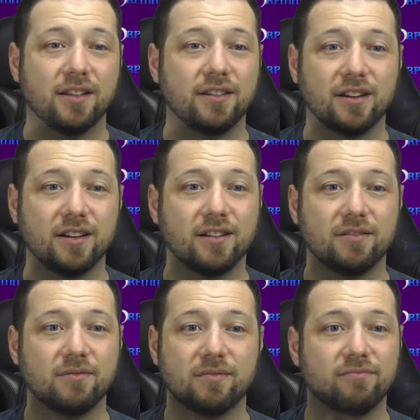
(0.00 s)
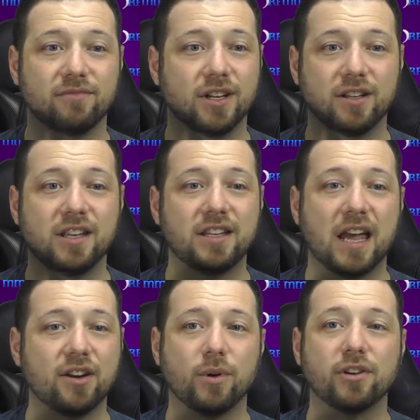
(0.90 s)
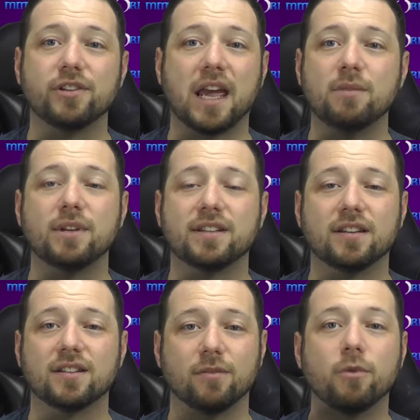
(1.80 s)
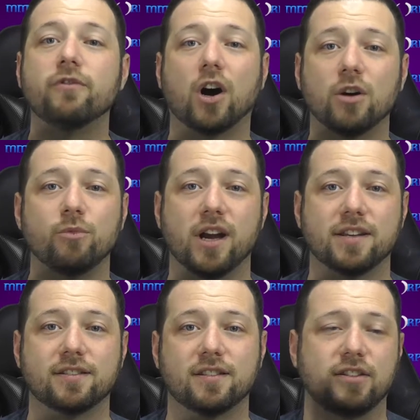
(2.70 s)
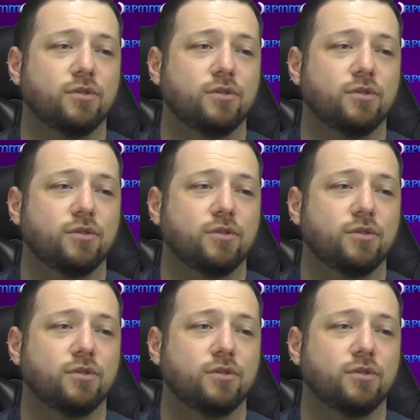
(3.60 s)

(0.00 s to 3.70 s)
the Nintendo Entertainment System of armrests.